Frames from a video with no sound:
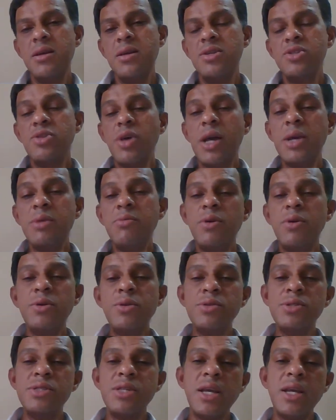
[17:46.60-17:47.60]
So I want
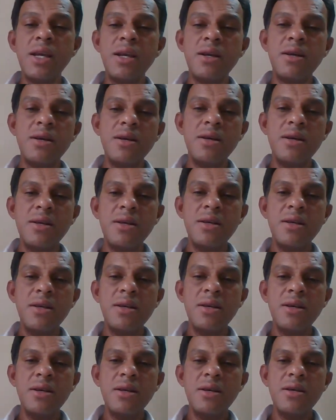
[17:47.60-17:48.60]
to check,
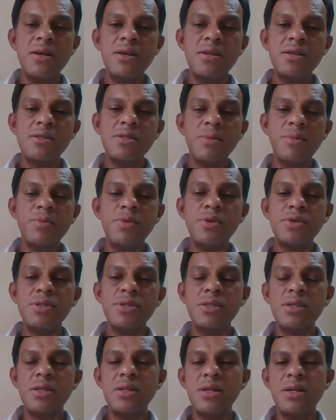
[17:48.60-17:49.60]

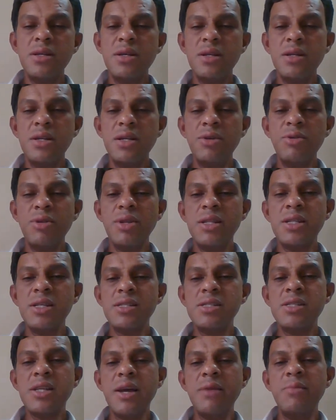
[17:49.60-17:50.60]
suppose during
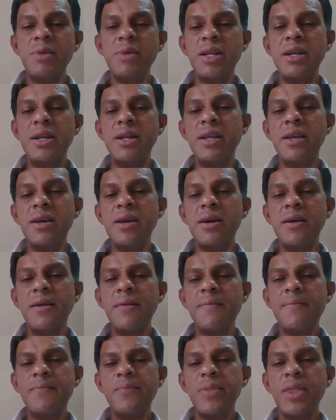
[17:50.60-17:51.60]
this time in India,
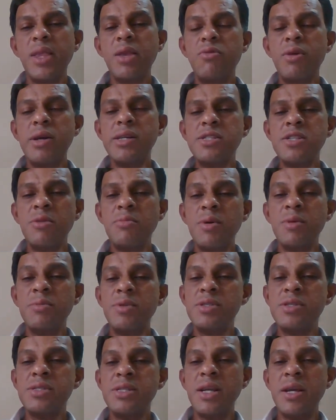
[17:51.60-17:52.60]
why some of
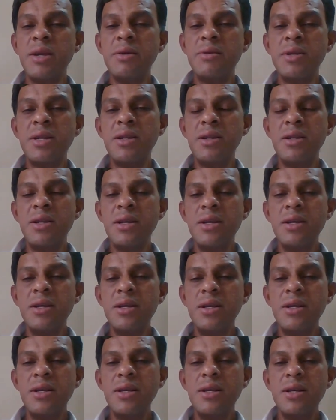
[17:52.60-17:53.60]
the state
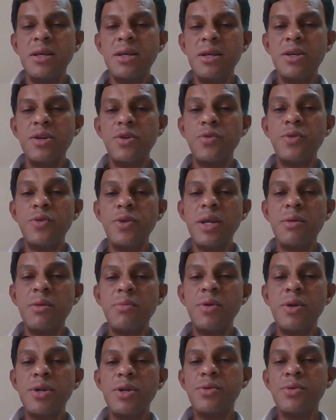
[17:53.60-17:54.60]
could
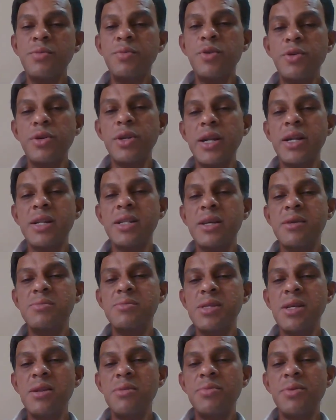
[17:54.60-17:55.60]
able to protect
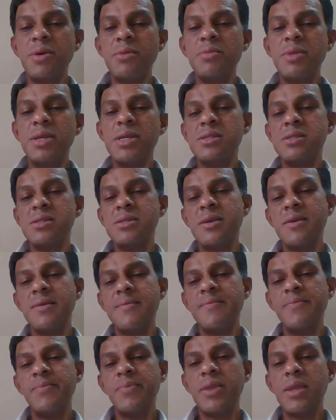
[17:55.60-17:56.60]
themselves from this
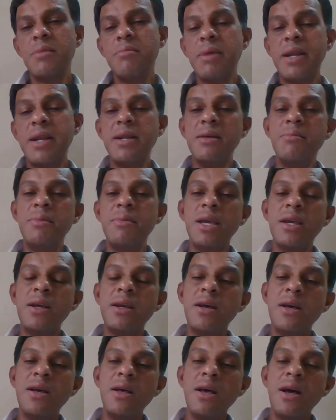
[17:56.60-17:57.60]
pandemic,
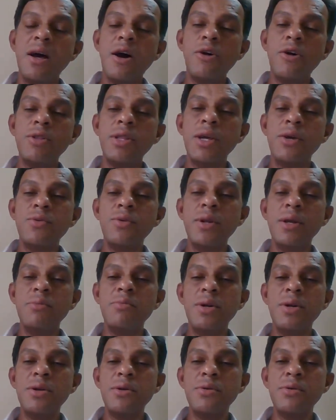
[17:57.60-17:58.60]
how they could
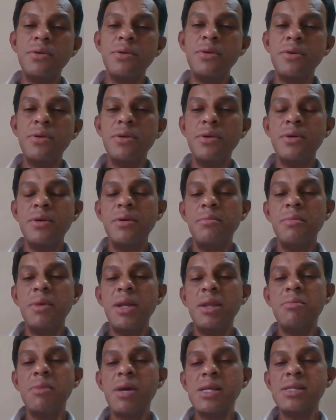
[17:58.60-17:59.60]
able to
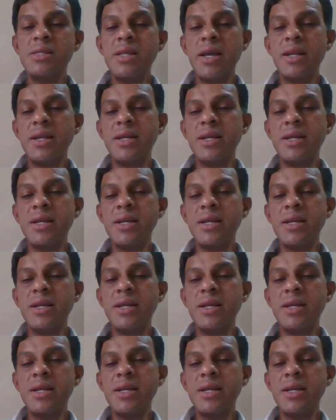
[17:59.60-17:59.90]
minimize their